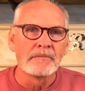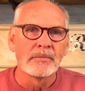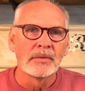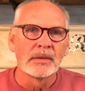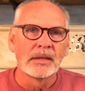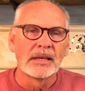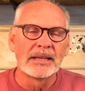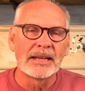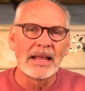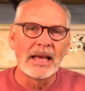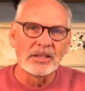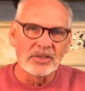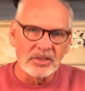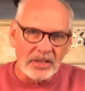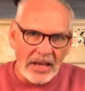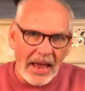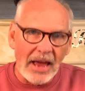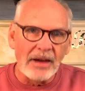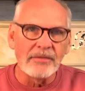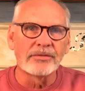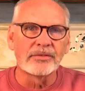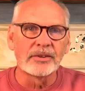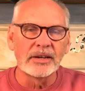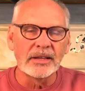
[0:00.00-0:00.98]
It has
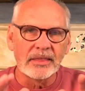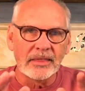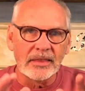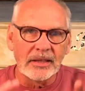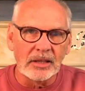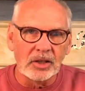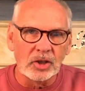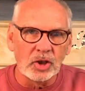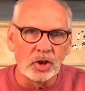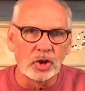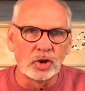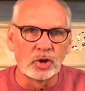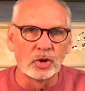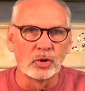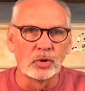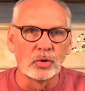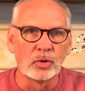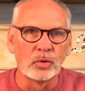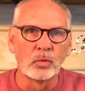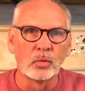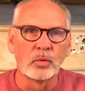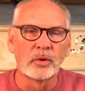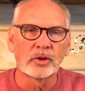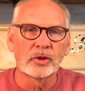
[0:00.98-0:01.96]
everything to
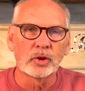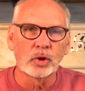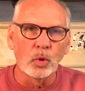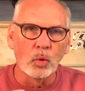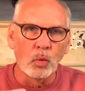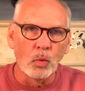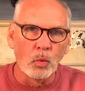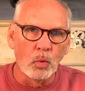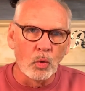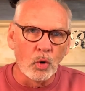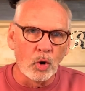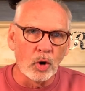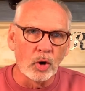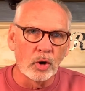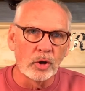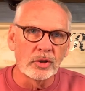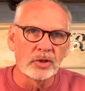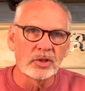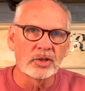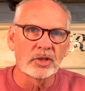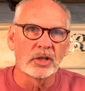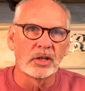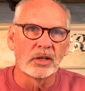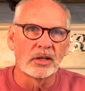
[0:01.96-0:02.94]
do with the
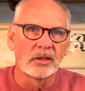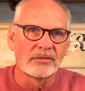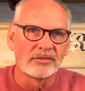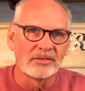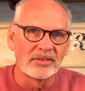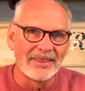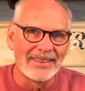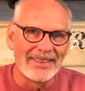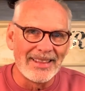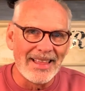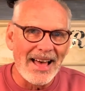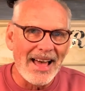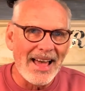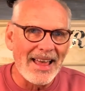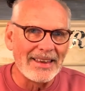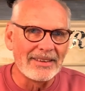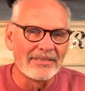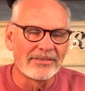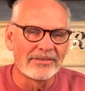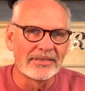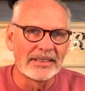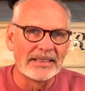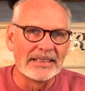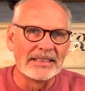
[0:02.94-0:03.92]
words of
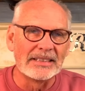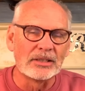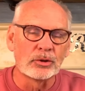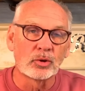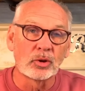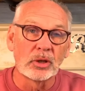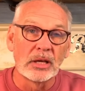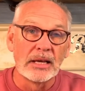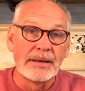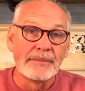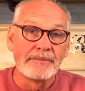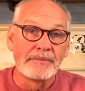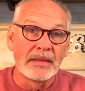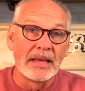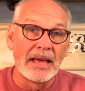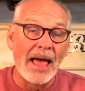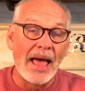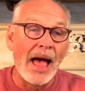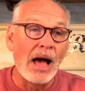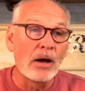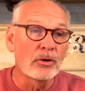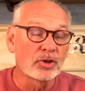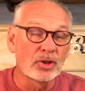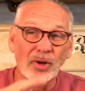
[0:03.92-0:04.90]
life. It is,
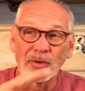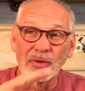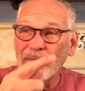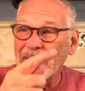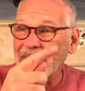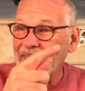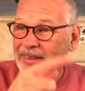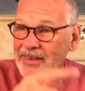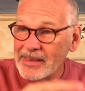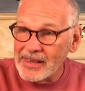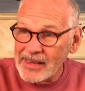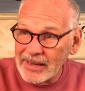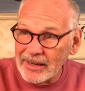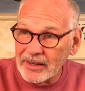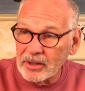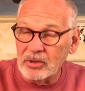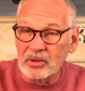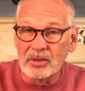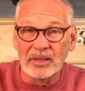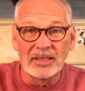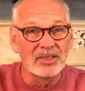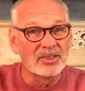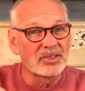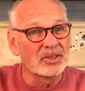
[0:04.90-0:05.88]
how shall they hear
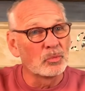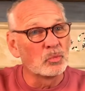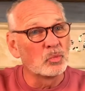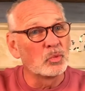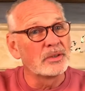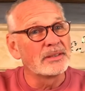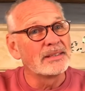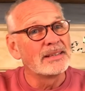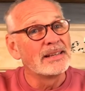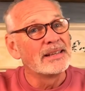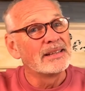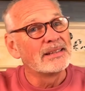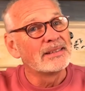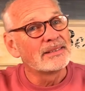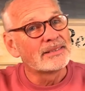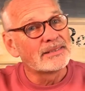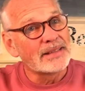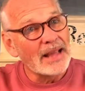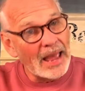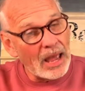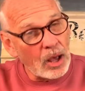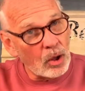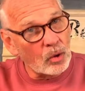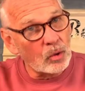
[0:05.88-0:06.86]
unless someone
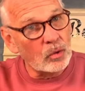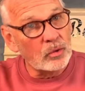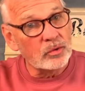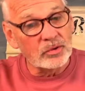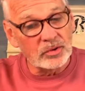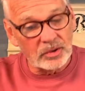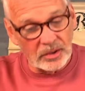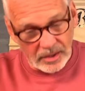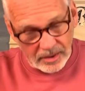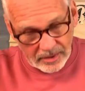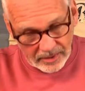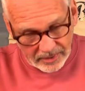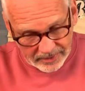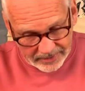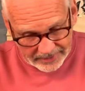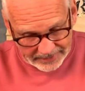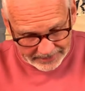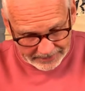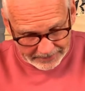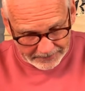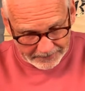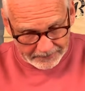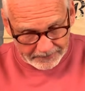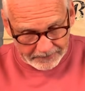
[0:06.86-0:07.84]
tells
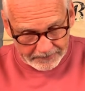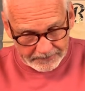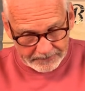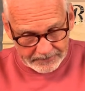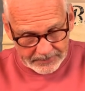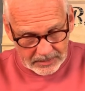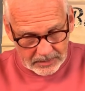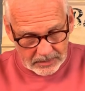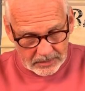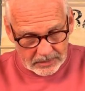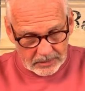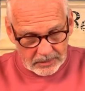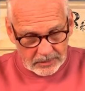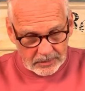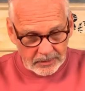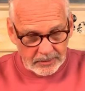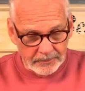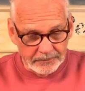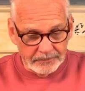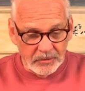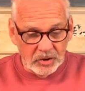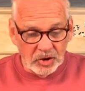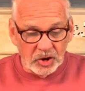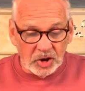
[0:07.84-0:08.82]
them?
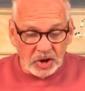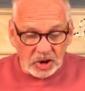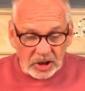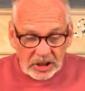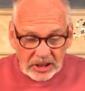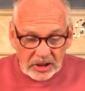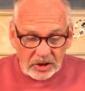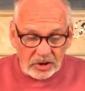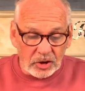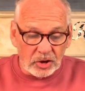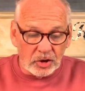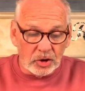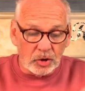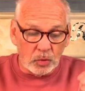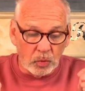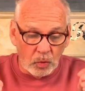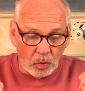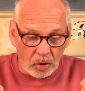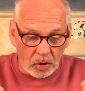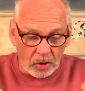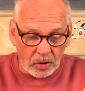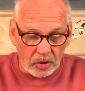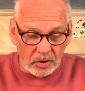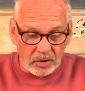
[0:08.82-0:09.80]
Jesus'
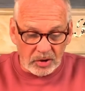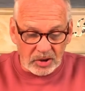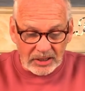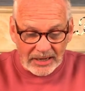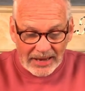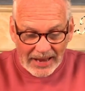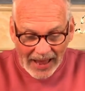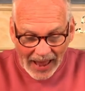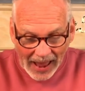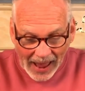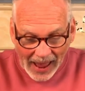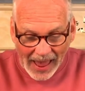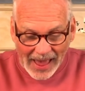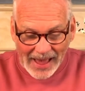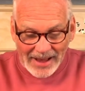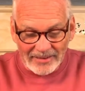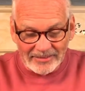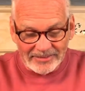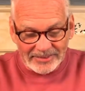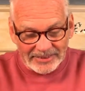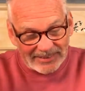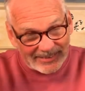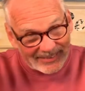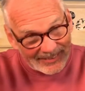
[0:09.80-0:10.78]
words
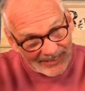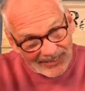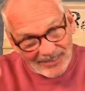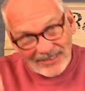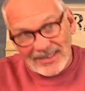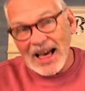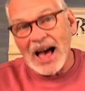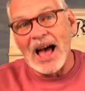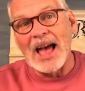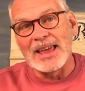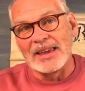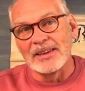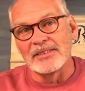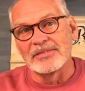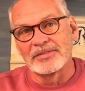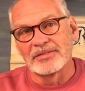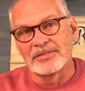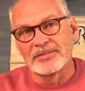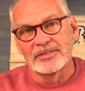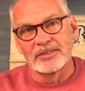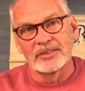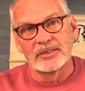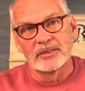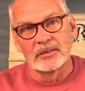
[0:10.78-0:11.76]
have
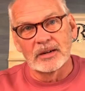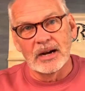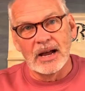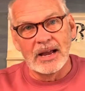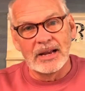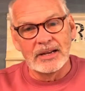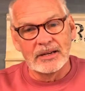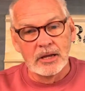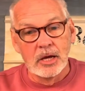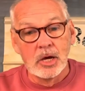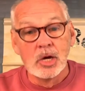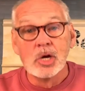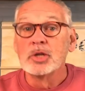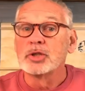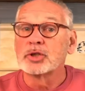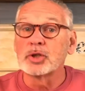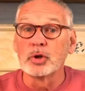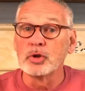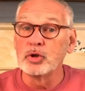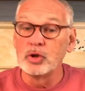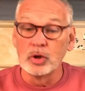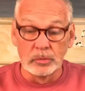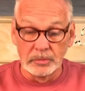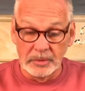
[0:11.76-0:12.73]
life, right? So
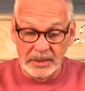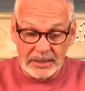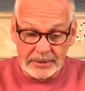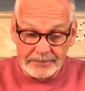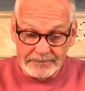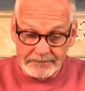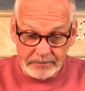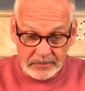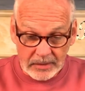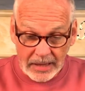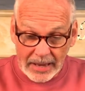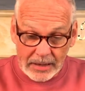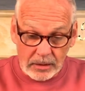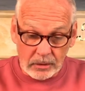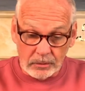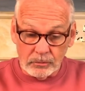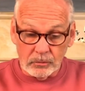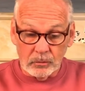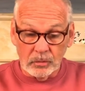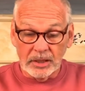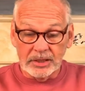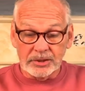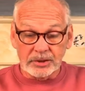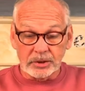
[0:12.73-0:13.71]
you and me, hey,
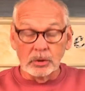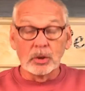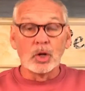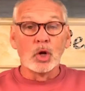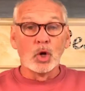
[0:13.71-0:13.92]
listen,